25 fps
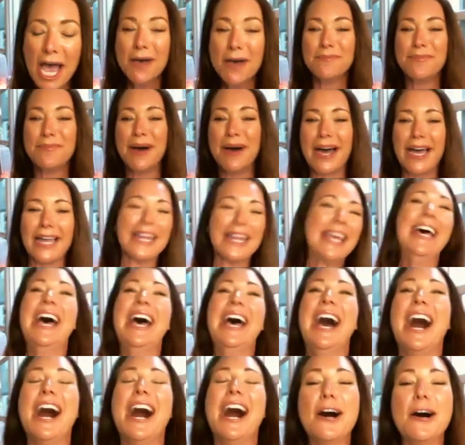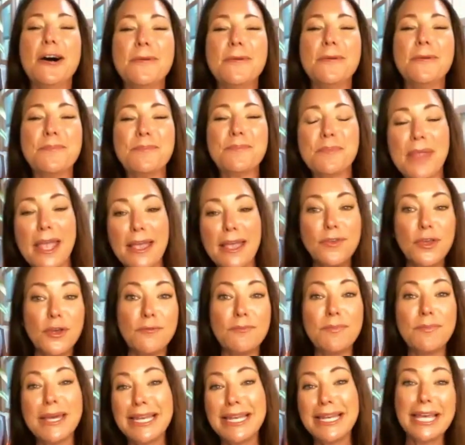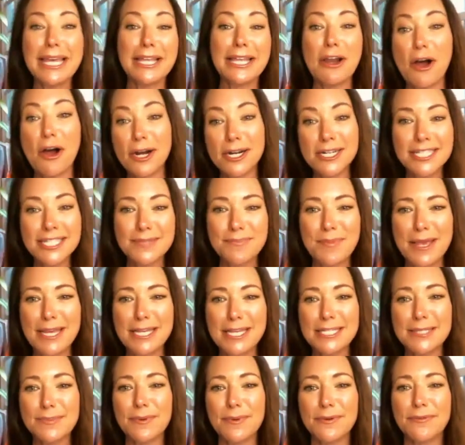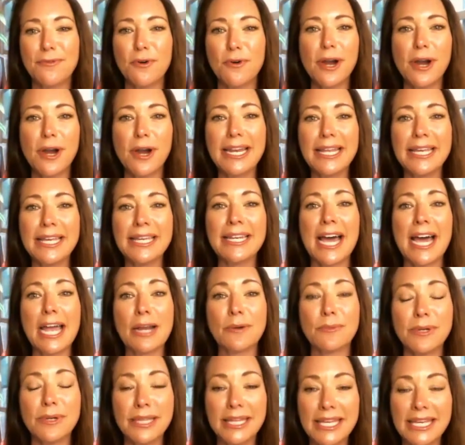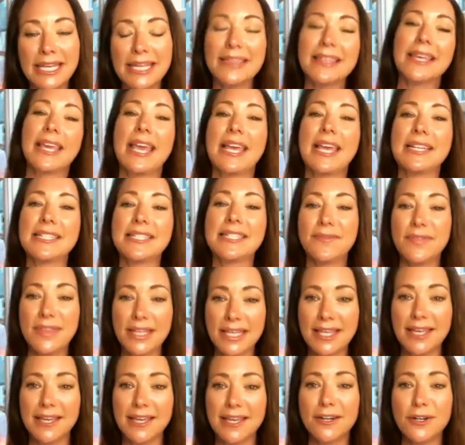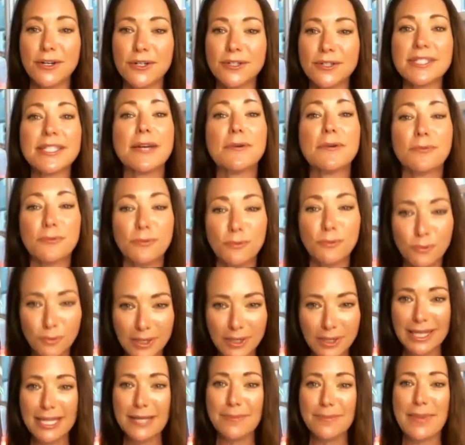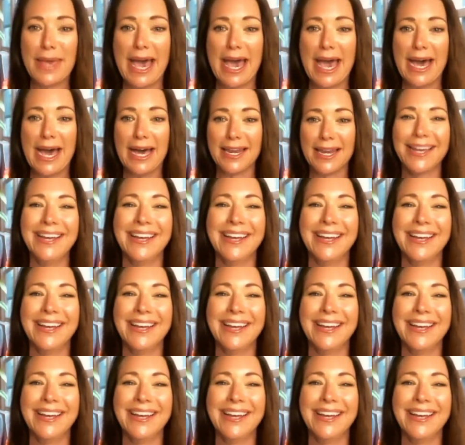but in our space before Eddie and I really get the case of the giggles really bad.